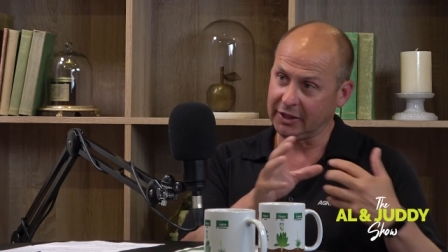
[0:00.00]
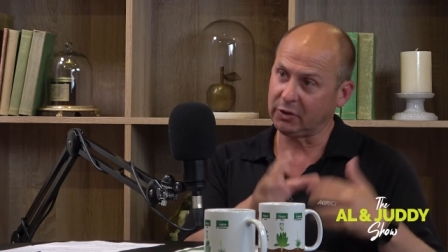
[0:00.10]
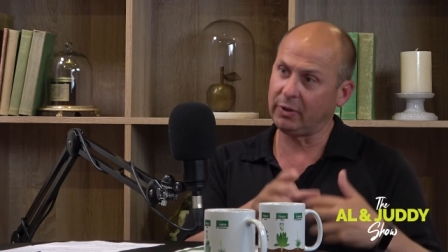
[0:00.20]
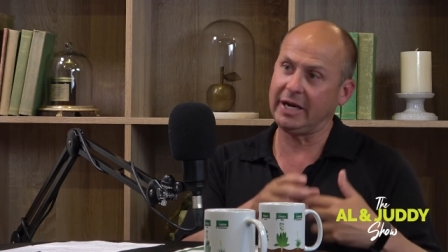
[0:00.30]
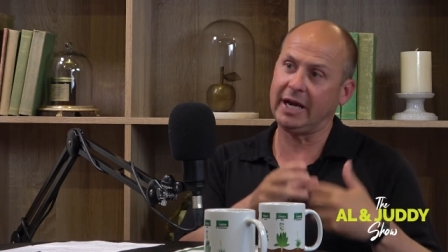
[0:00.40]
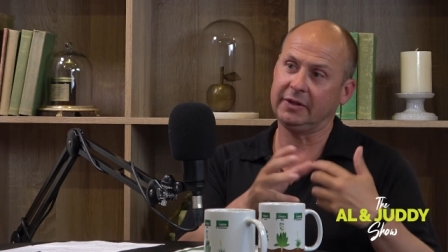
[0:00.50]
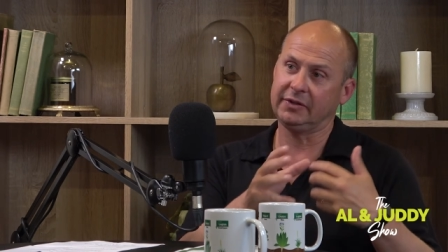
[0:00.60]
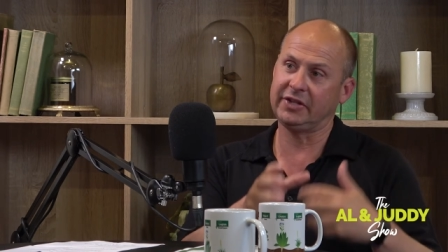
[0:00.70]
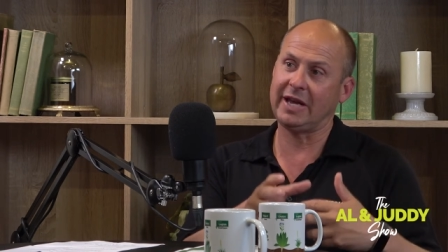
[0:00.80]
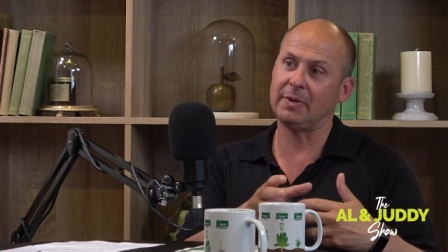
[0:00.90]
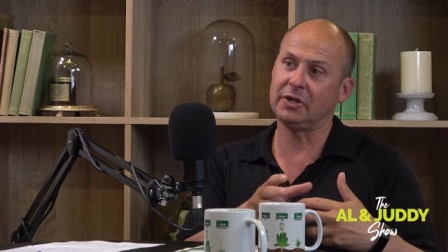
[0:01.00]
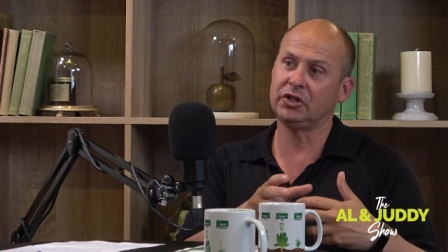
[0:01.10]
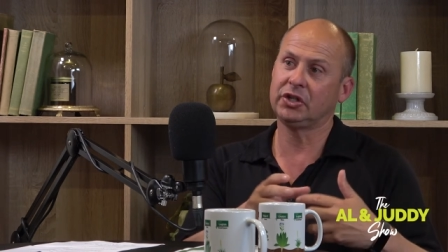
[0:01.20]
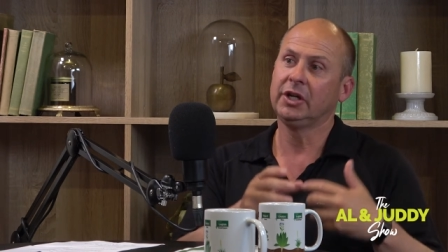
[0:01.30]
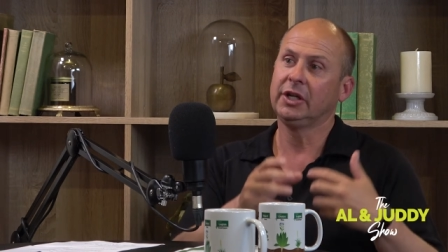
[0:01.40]
and create
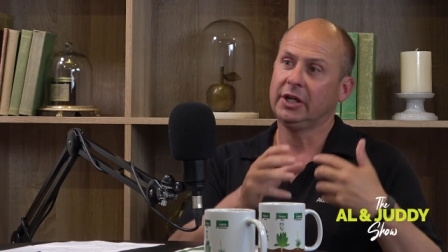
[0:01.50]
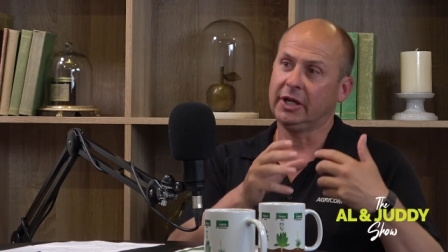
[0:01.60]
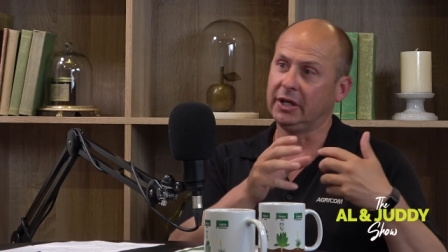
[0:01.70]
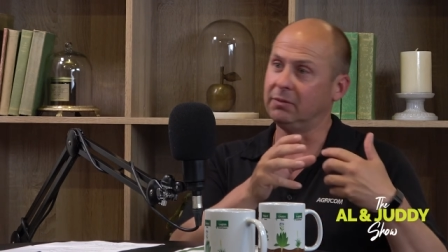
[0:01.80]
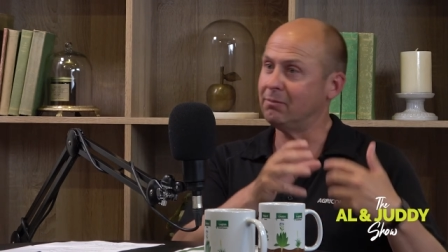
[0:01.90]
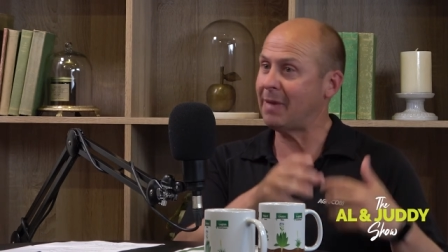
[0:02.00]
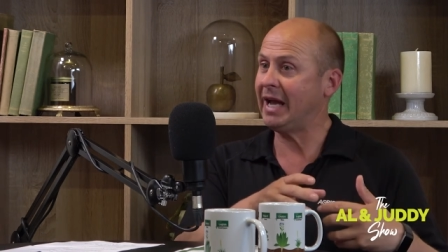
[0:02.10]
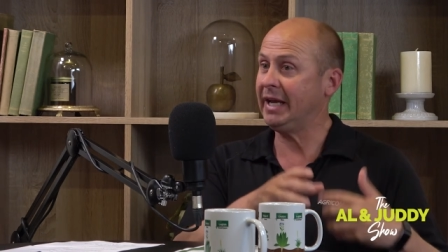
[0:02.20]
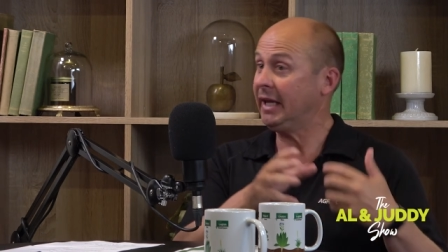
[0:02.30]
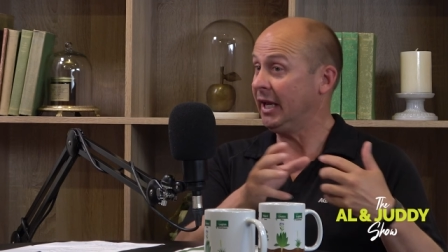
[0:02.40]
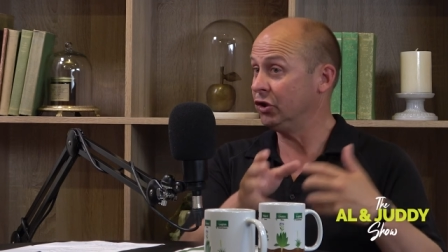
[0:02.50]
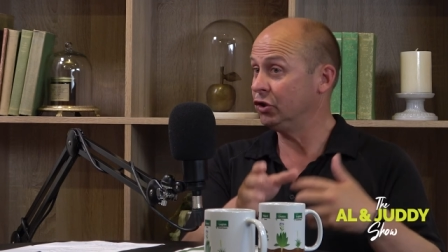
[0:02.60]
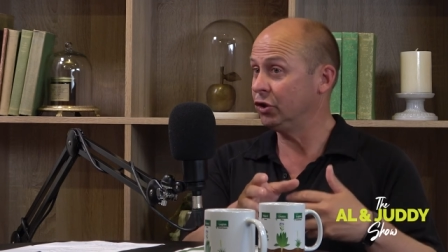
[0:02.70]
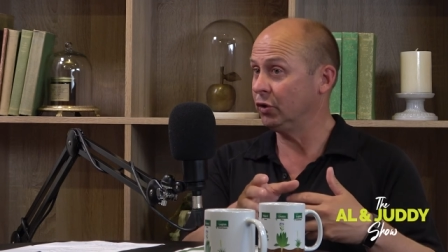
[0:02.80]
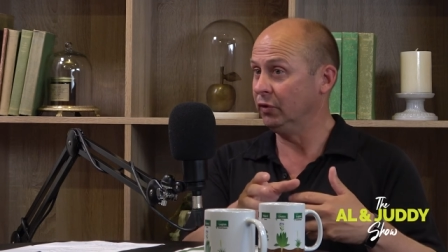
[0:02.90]
damage in May
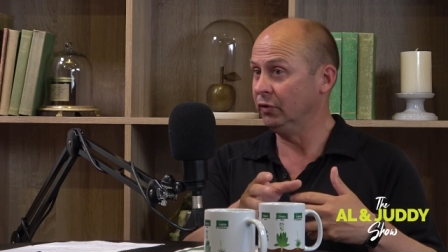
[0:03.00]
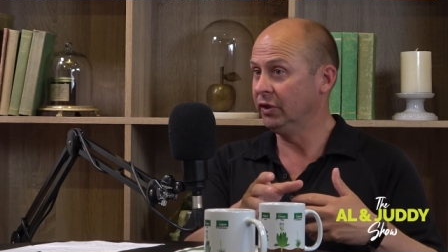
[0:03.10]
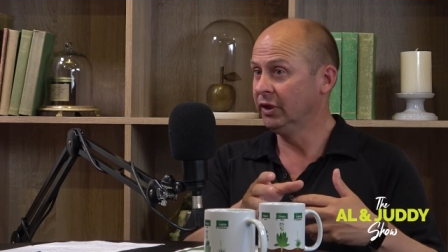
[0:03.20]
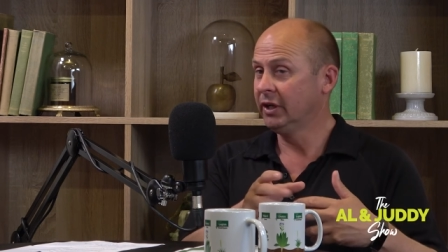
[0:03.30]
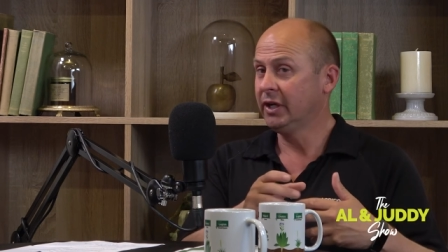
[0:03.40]
and June.